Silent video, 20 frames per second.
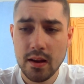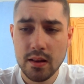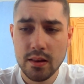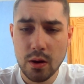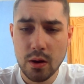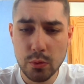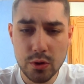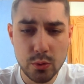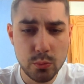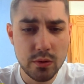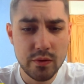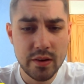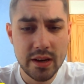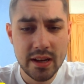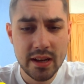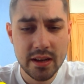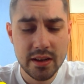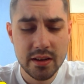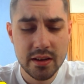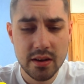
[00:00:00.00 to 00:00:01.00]
I wouldn't
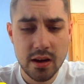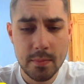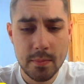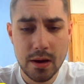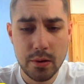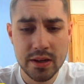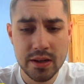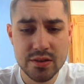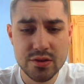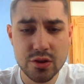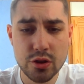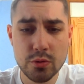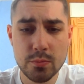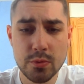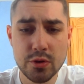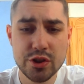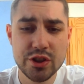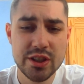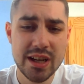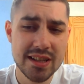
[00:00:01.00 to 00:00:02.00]
worry about it too
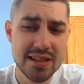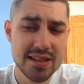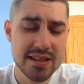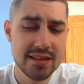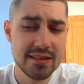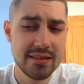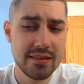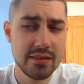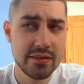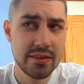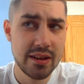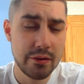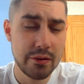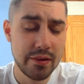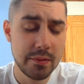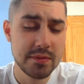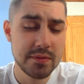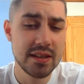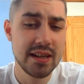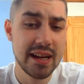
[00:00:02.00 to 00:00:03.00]
much. Yes,
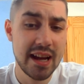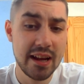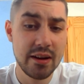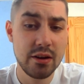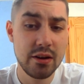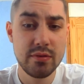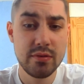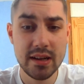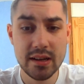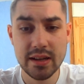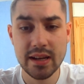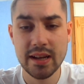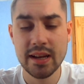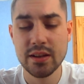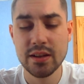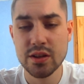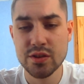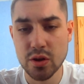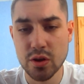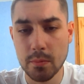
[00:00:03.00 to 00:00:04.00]
Southampton are getting a
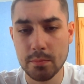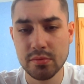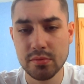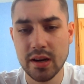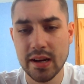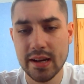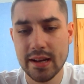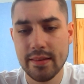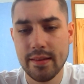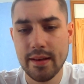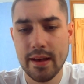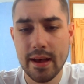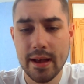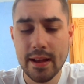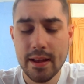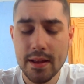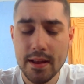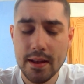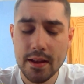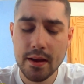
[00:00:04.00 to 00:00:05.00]
really top player there,
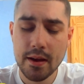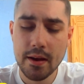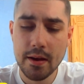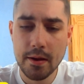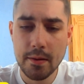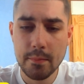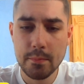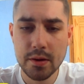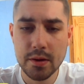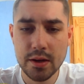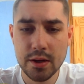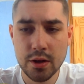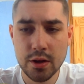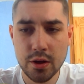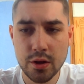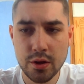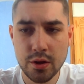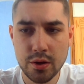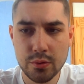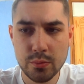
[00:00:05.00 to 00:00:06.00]
um, but you
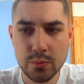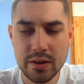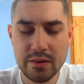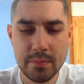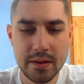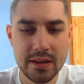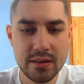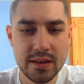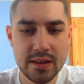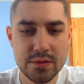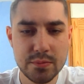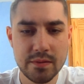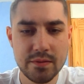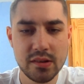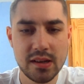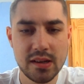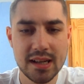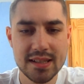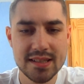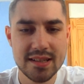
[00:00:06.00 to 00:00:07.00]
know we've been linked with
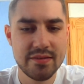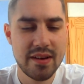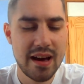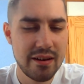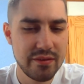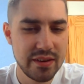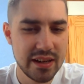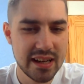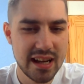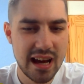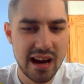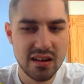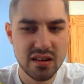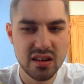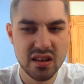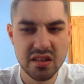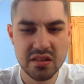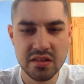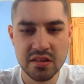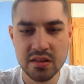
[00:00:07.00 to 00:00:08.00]
the likes of Javi
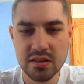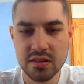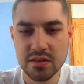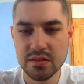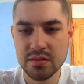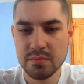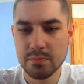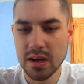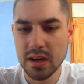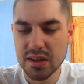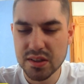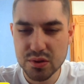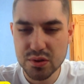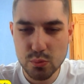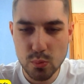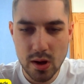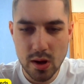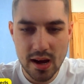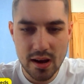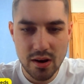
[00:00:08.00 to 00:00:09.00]
Galán,
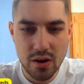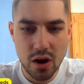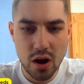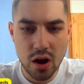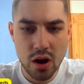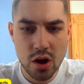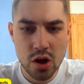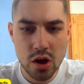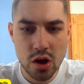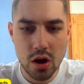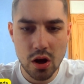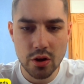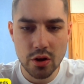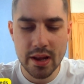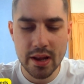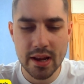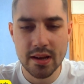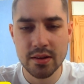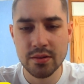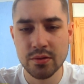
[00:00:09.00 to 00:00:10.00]
Maxwell,
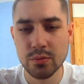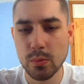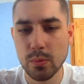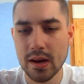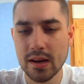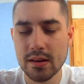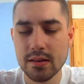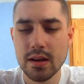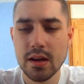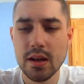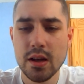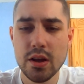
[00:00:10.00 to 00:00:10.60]
Cornet as well